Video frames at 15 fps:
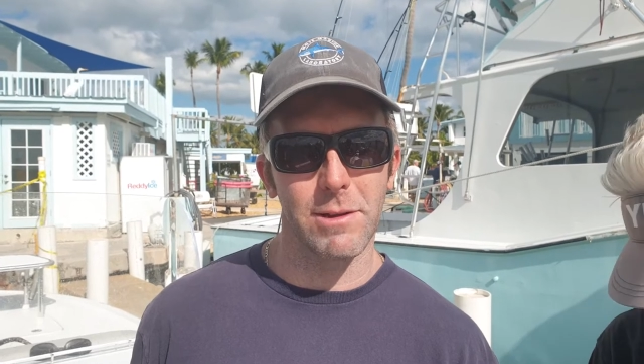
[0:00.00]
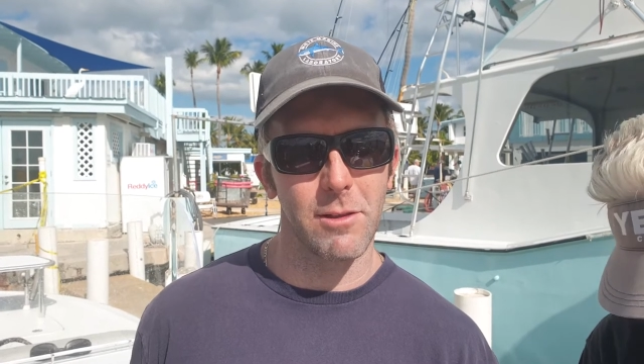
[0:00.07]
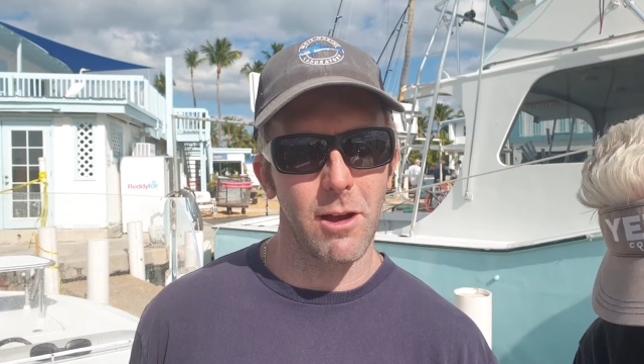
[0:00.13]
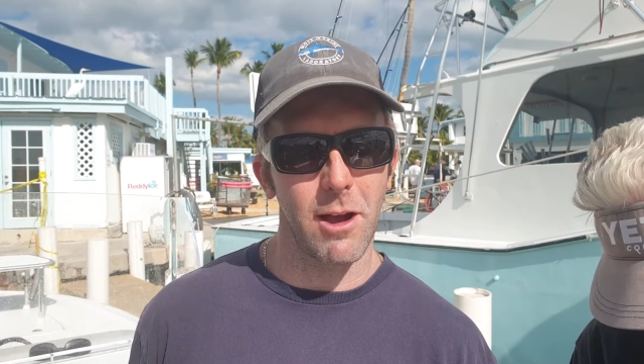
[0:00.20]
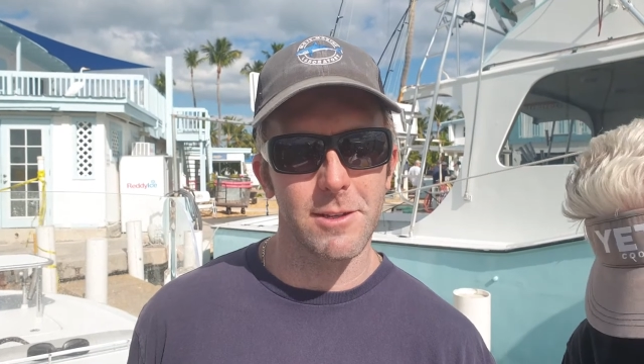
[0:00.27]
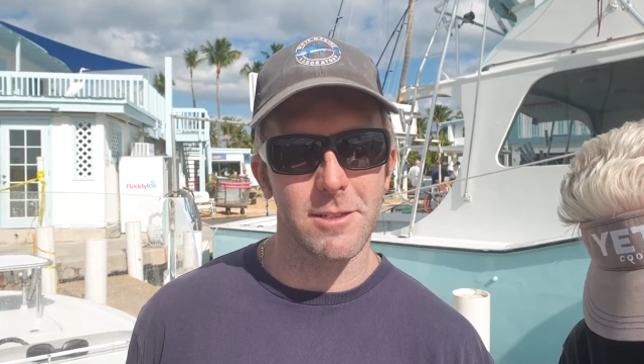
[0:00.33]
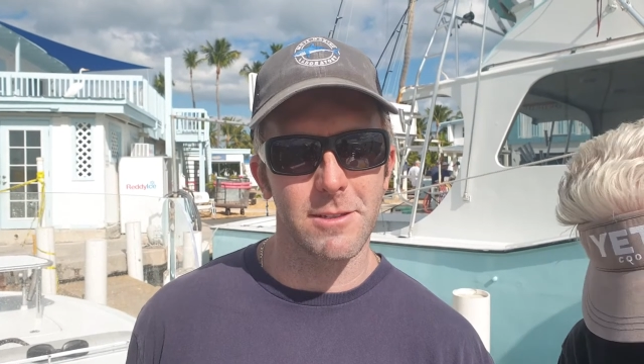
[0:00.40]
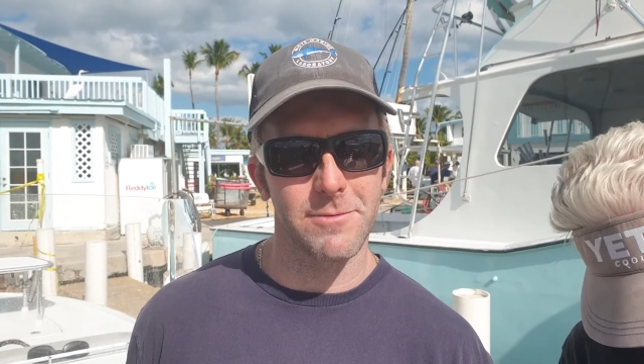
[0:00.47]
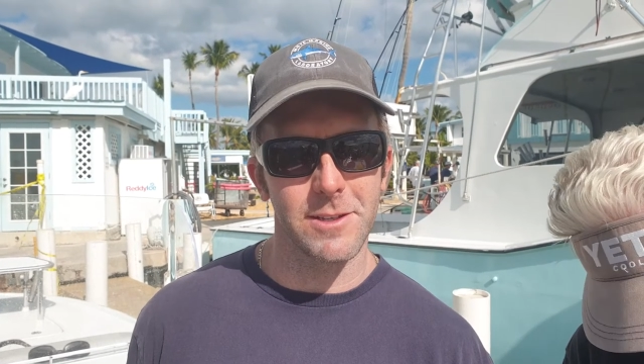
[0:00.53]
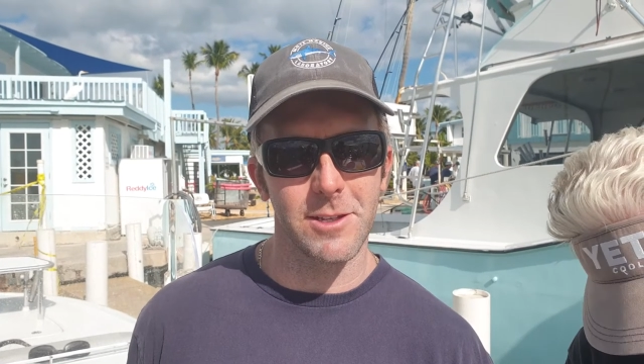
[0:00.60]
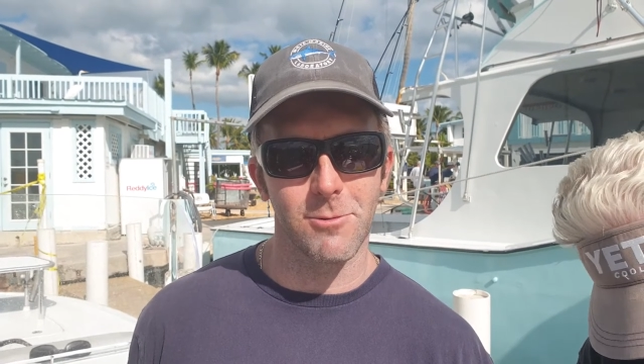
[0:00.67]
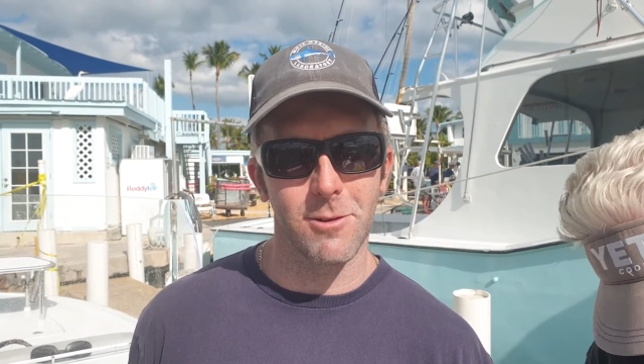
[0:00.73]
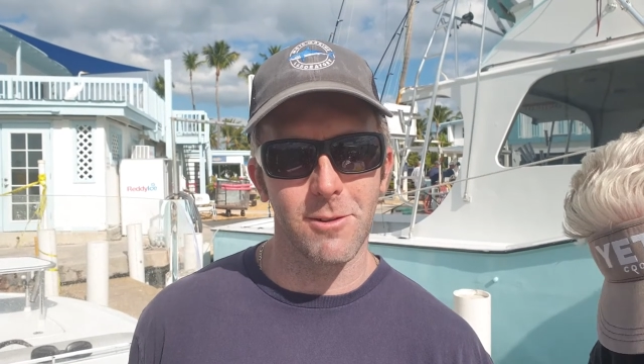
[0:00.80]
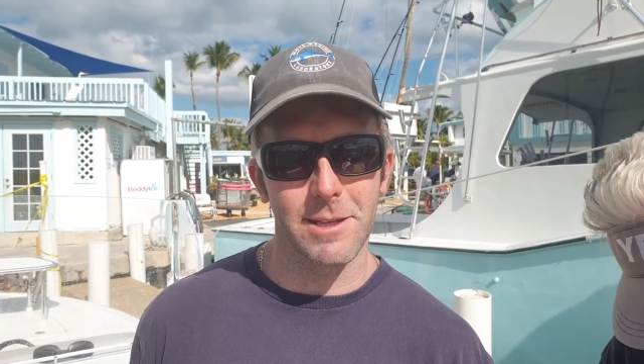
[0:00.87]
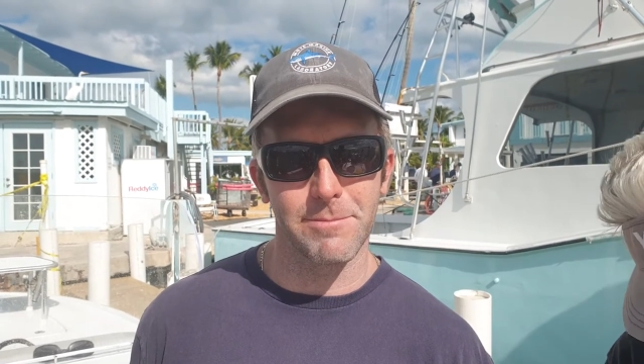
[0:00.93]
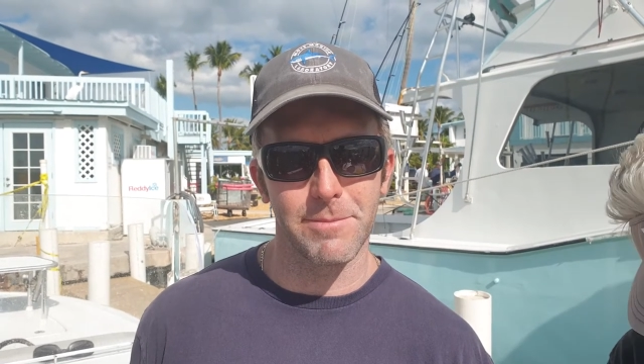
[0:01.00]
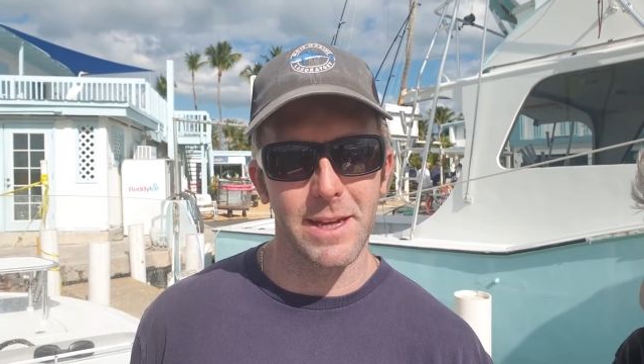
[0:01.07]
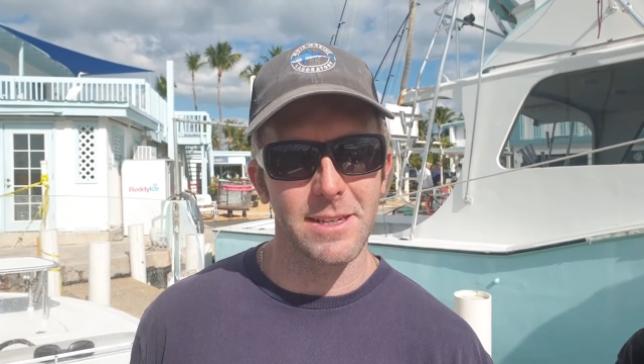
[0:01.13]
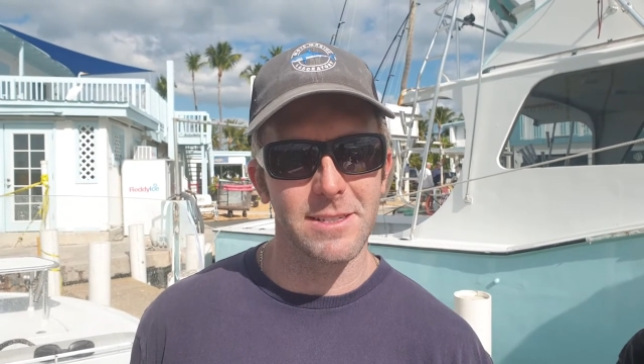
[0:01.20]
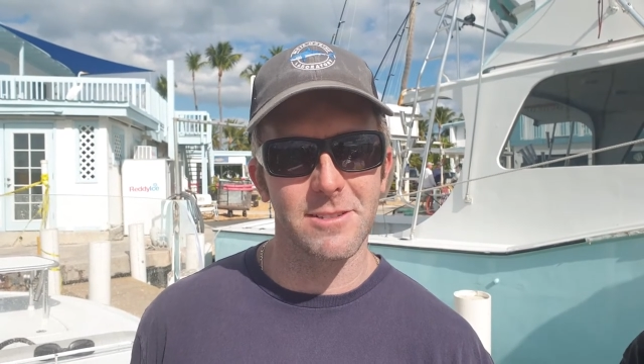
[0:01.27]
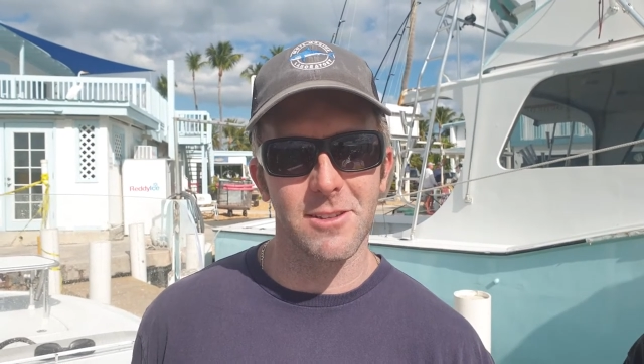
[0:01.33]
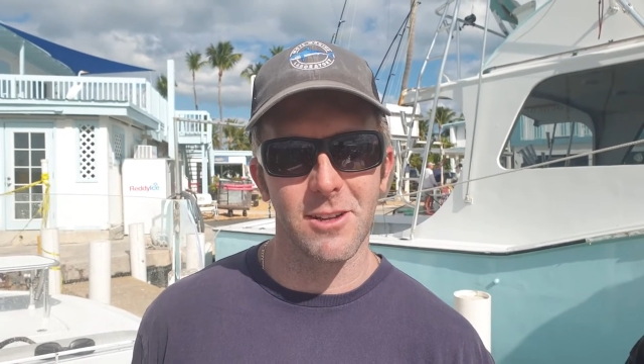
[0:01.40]
We lost a few really
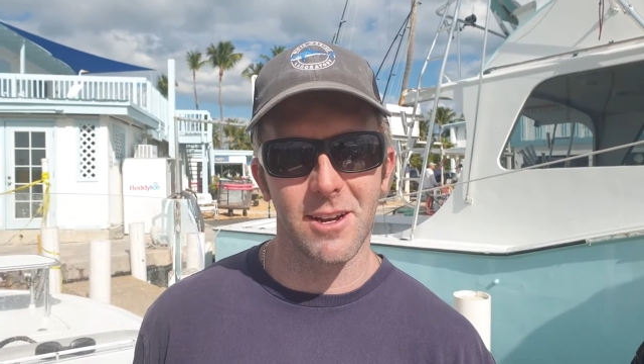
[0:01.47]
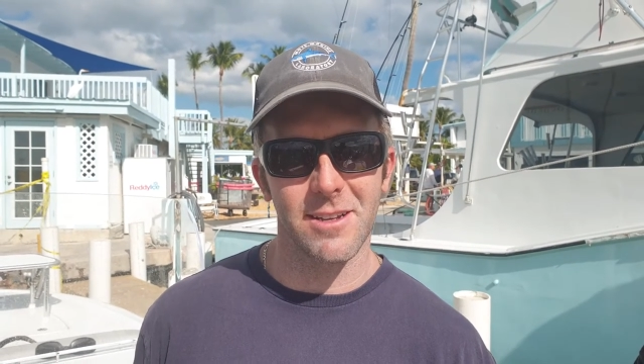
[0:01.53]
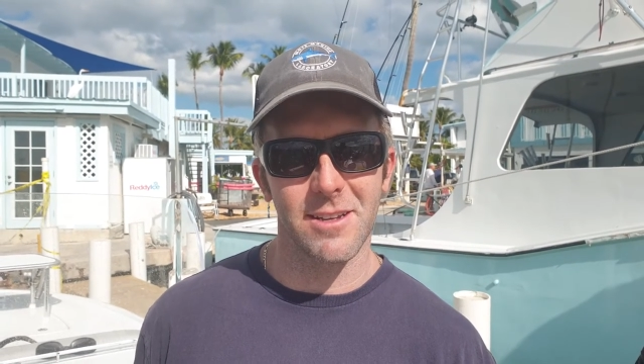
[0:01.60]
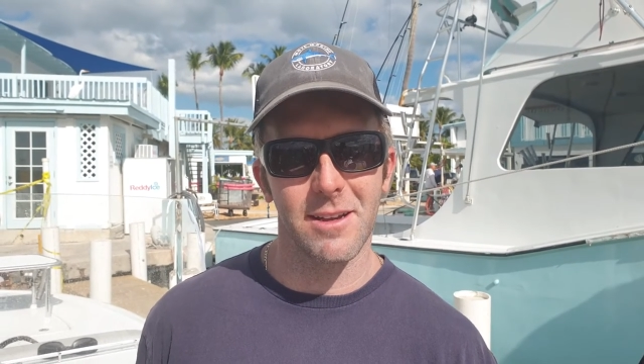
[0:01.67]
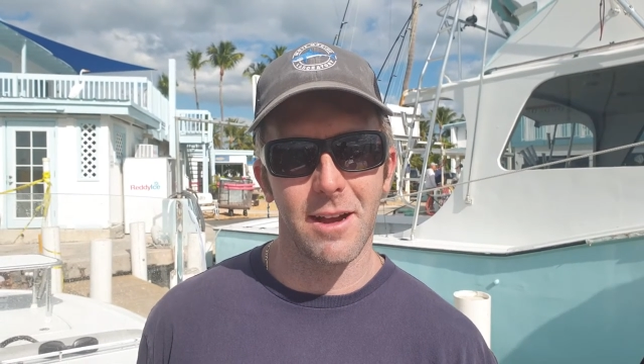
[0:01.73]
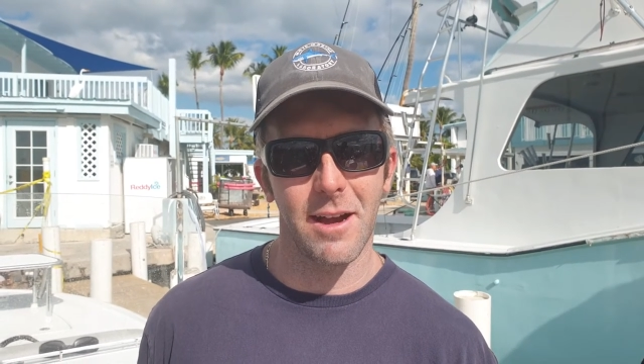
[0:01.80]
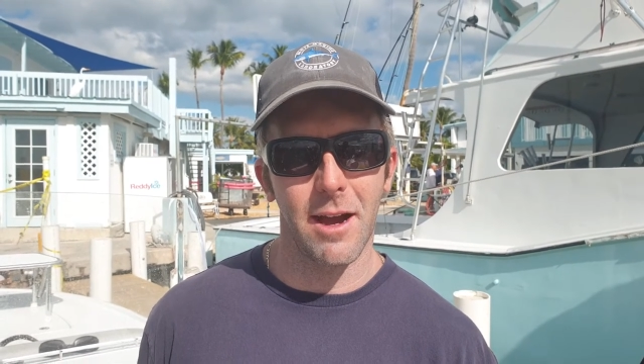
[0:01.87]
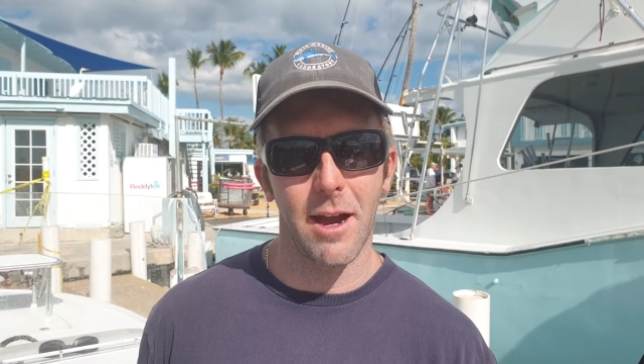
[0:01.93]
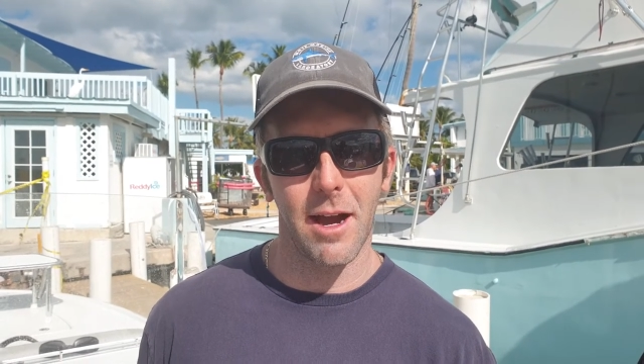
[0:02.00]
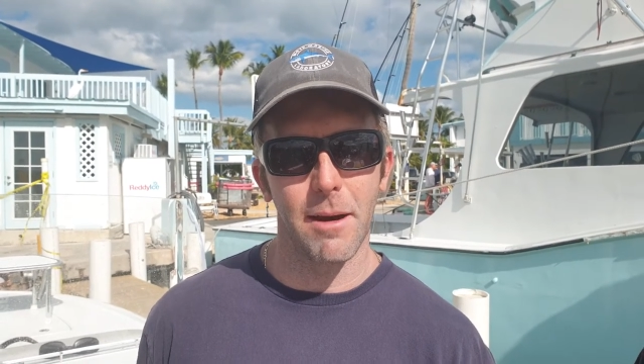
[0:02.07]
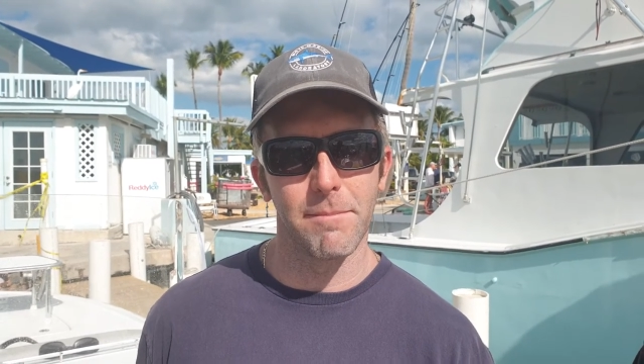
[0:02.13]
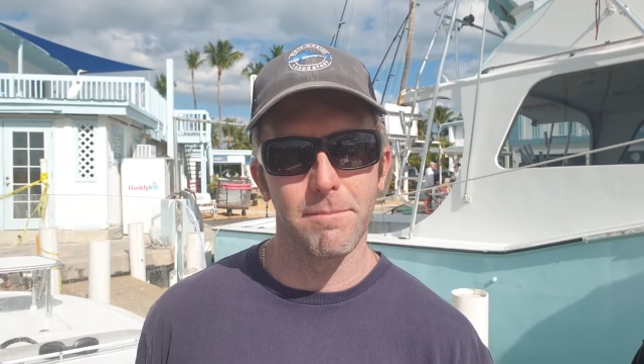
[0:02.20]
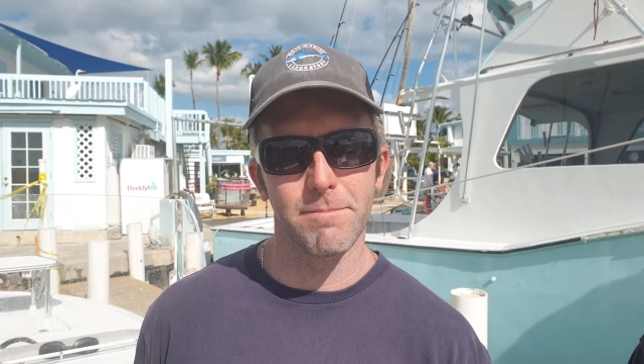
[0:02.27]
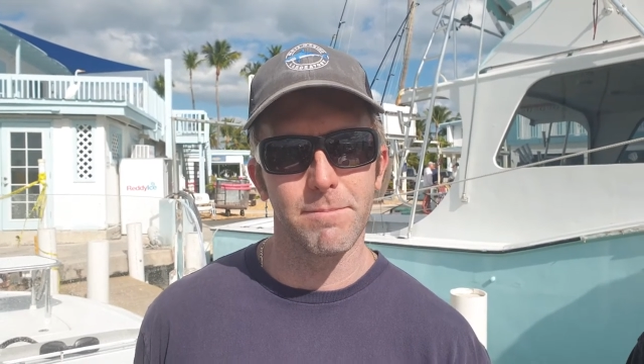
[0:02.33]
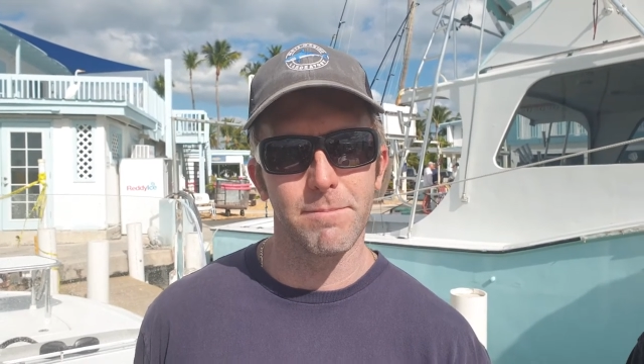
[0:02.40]
big snook. Um,